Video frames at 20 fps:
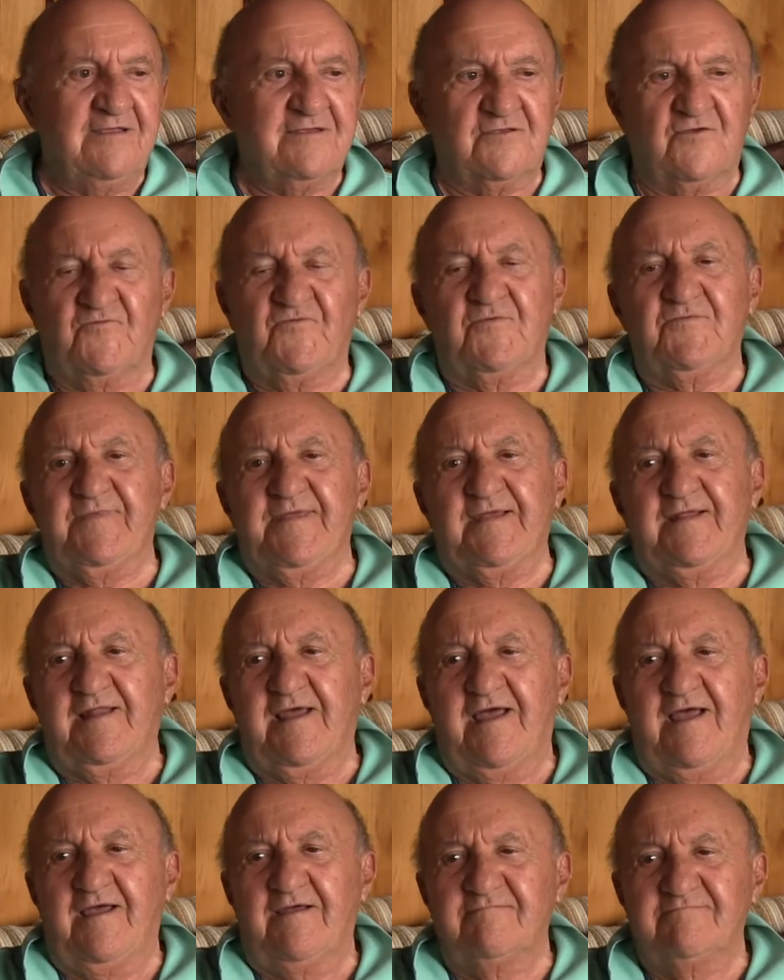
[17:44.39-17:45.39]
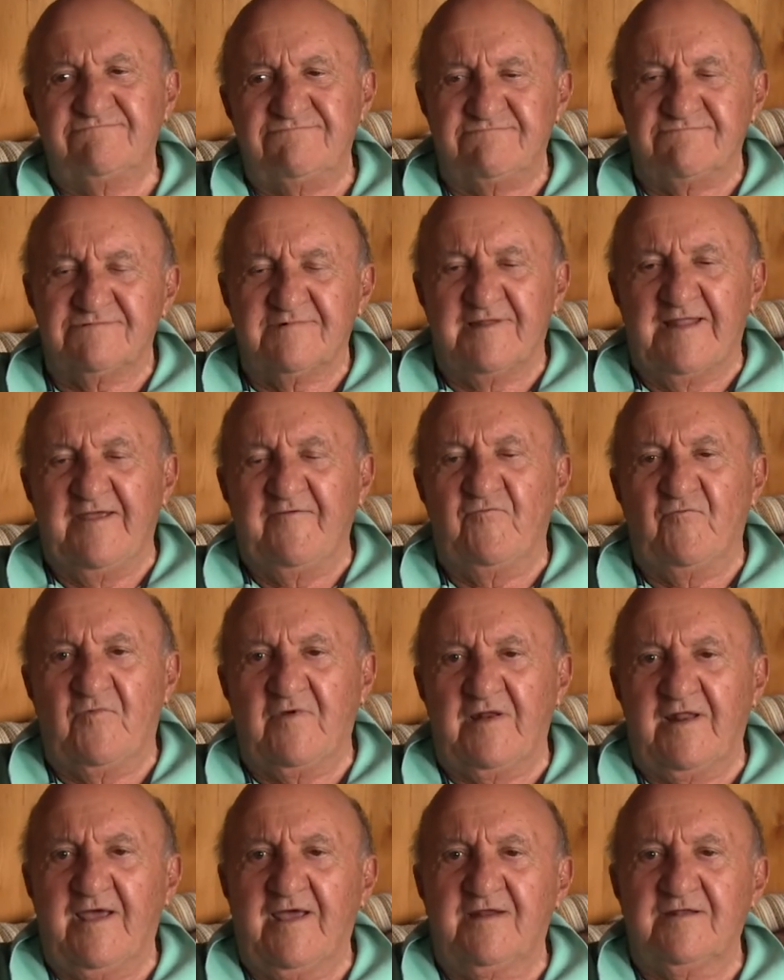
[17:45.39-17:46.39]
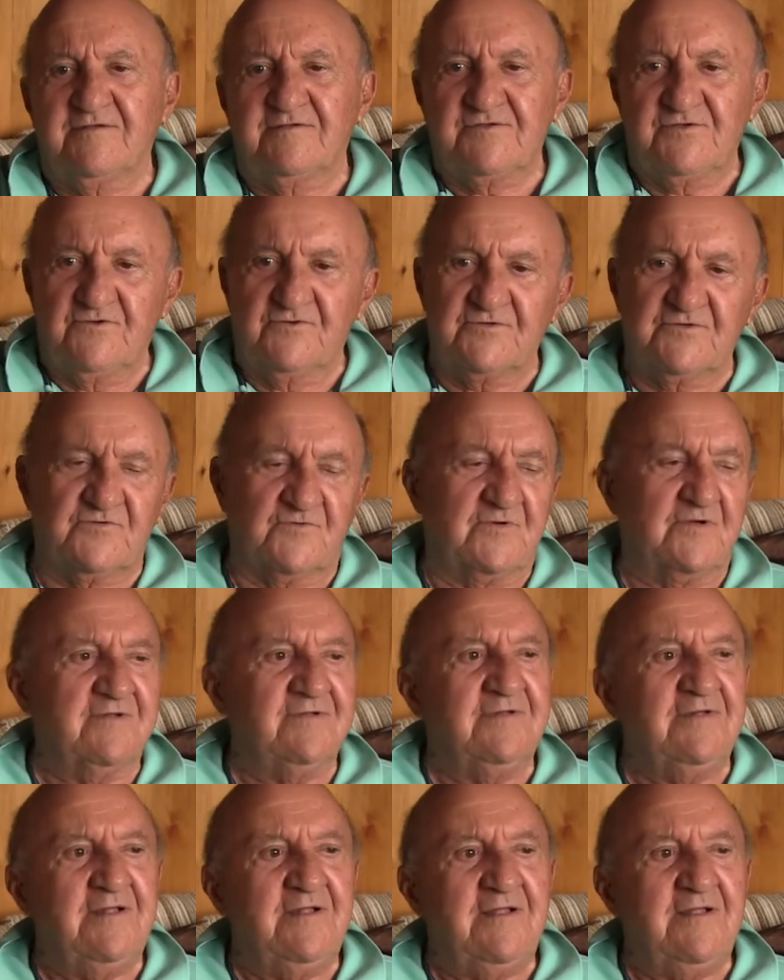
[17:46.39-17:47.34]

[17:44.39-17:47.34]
So from then on, life went on as usual.